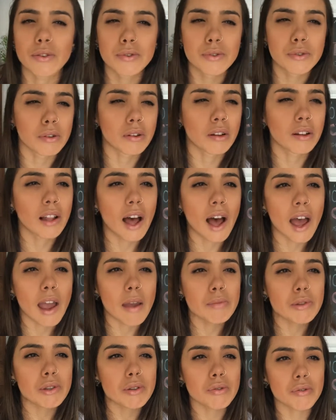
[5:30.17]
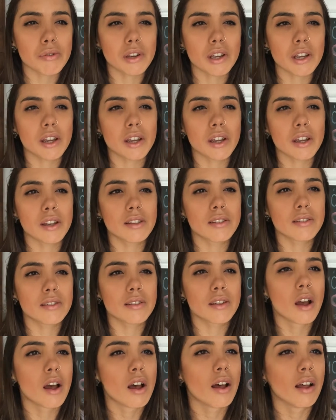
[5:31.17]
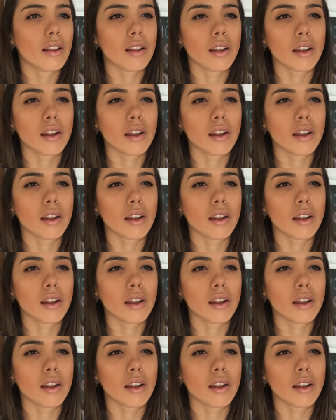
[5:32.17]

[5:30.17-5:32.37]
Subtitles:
I used to climb trees,